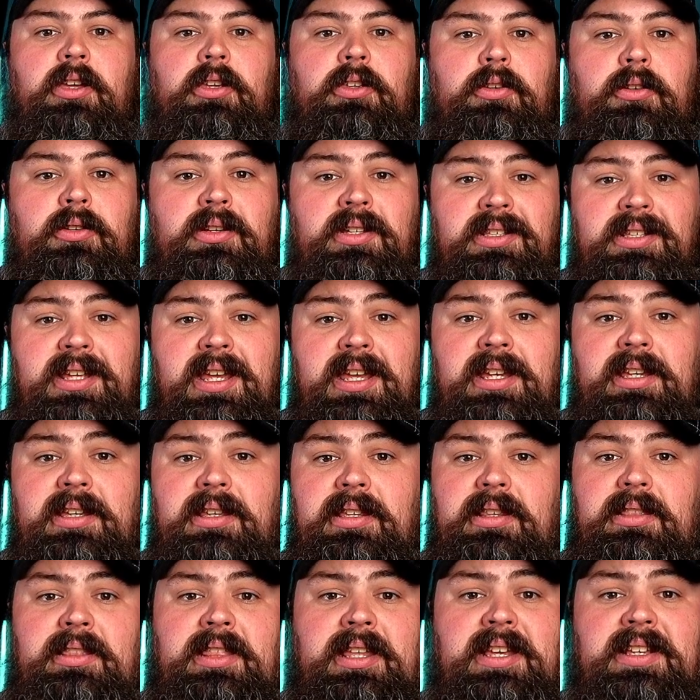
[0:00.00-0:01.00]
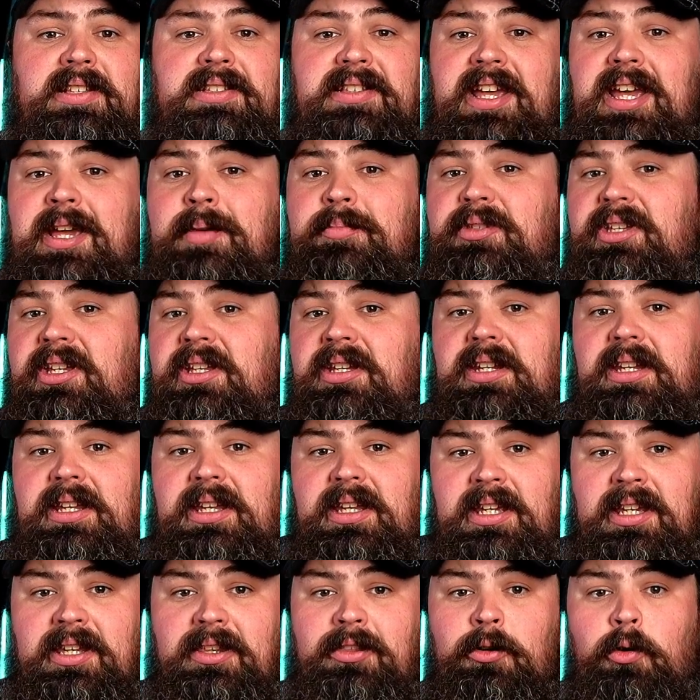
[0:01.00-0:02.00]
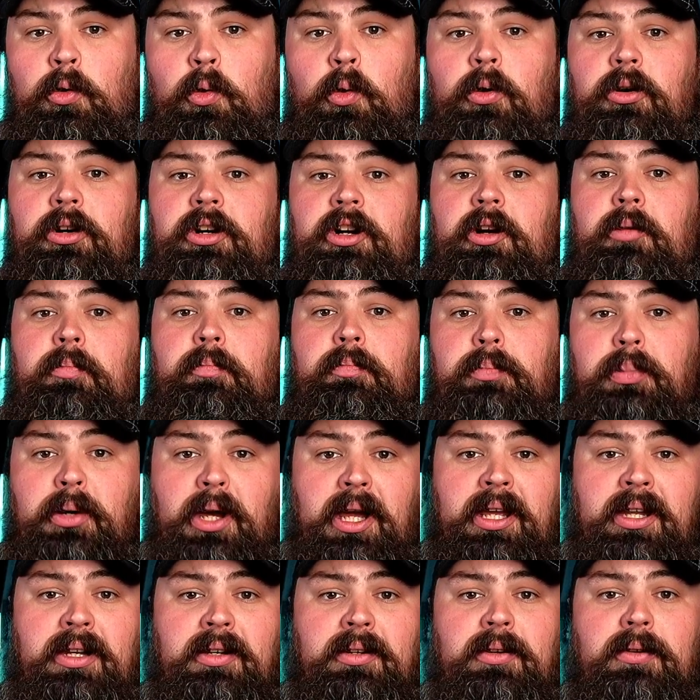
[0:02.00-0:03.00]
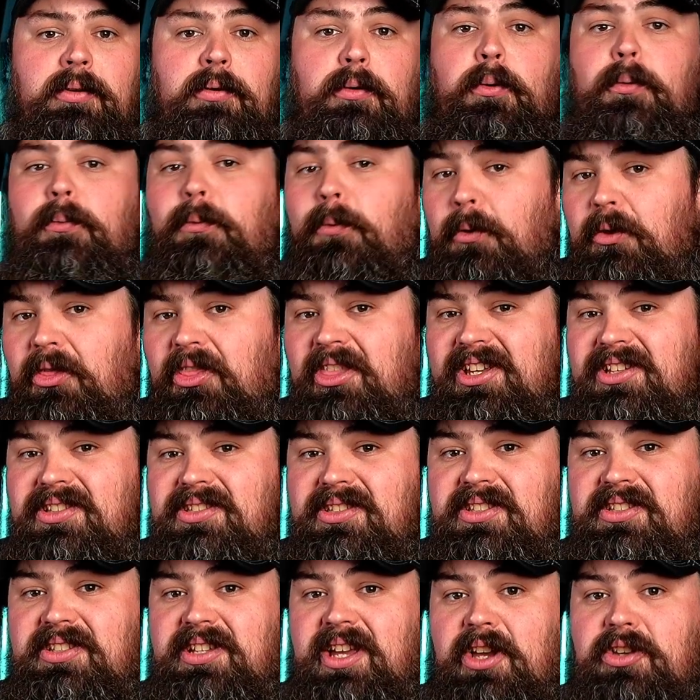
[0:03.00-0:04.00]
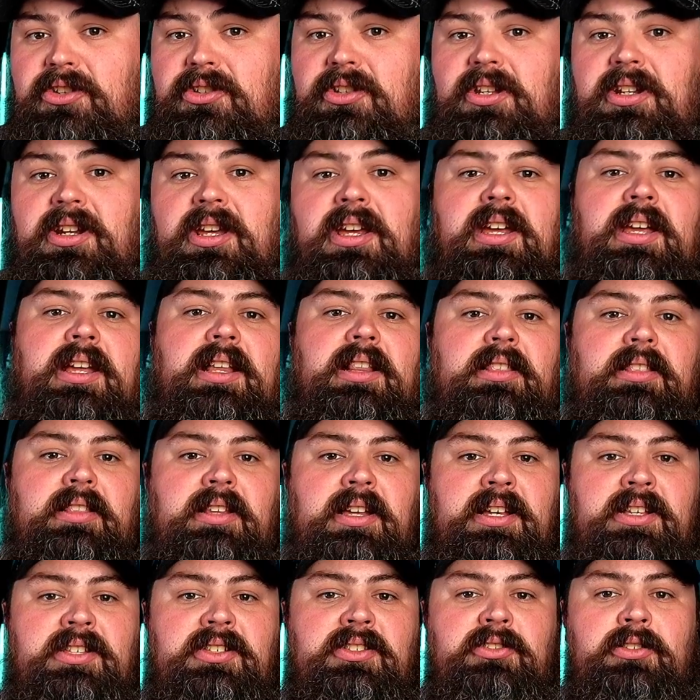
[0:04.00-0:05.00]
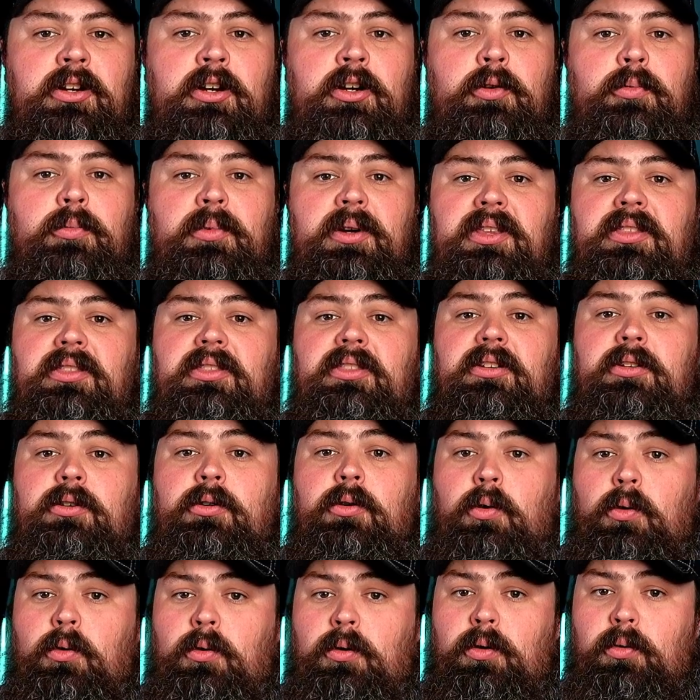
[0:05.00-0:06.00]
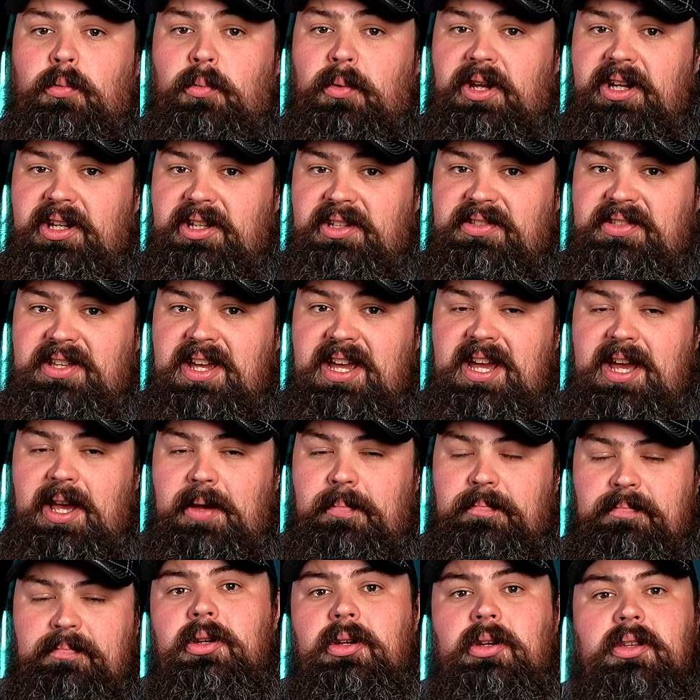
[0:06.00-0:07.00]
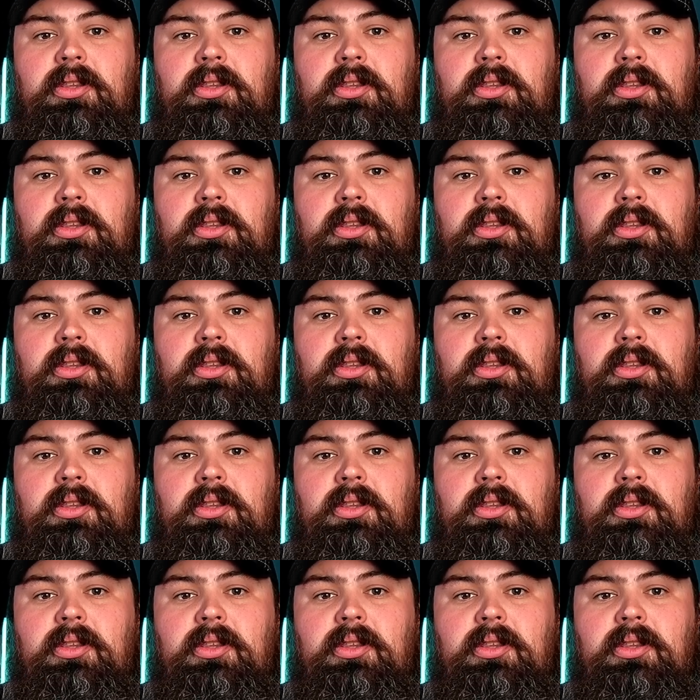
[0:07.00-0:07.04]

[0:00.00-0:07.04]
You can take the exams in either order, but for this discussion, let's start with the Core 1 exam.